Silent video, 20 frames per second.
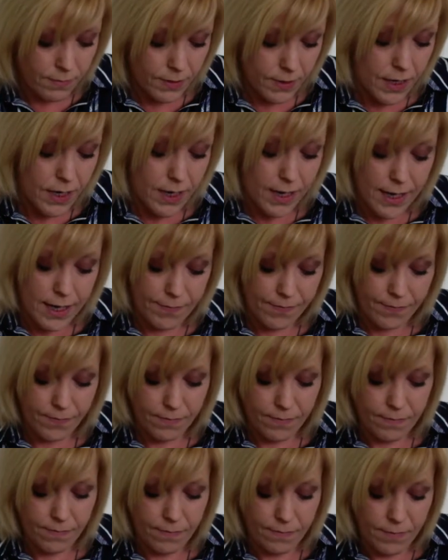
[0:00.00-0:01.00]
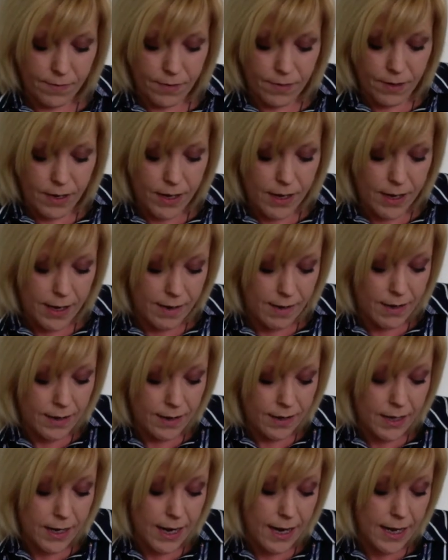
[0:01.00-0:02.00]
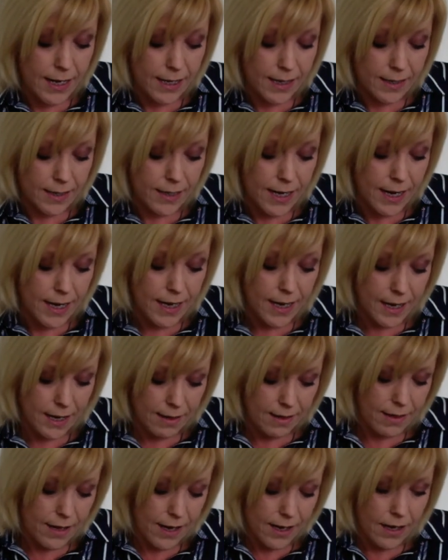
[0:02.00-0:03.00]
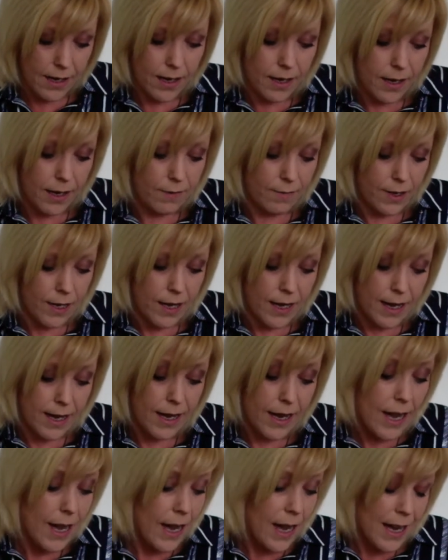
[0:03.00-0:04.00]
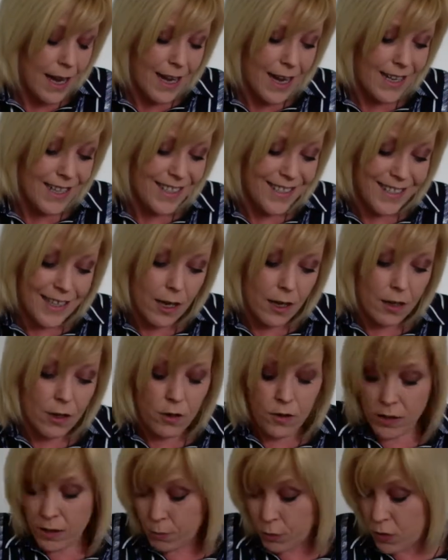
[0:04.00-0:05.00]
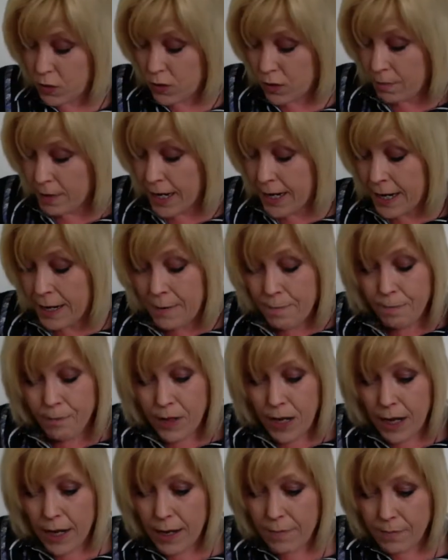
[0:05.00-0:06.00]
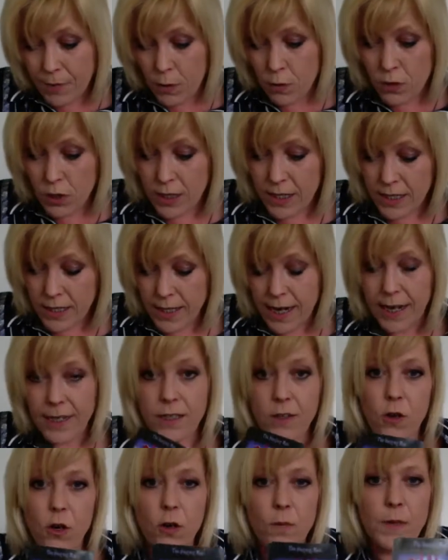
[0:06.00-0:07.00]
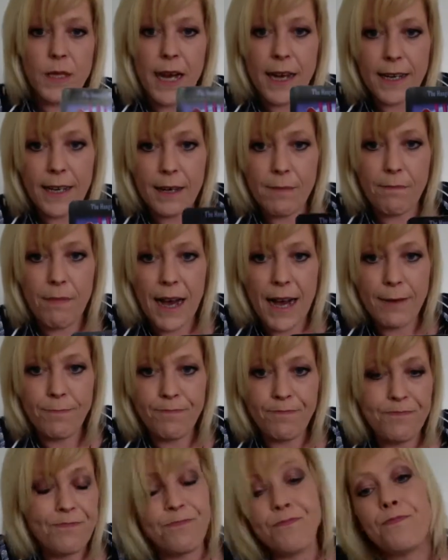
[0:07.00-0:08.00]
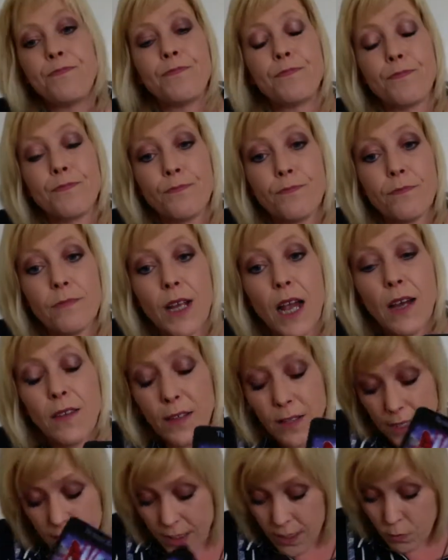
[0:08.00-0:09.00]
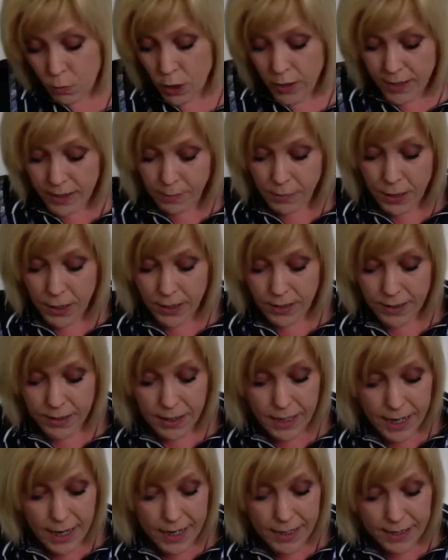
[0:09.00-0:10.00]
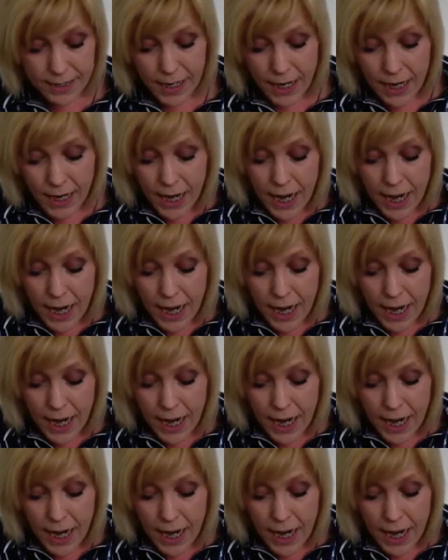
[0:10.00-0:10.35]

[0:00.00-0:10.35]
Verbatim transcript: Yeah. Yeah, I see it and I'll take it. Thank you. Yeah, I can see all the others, but it's too many. Um, under this Knight of Cups, hanging man. I think this is where this person is.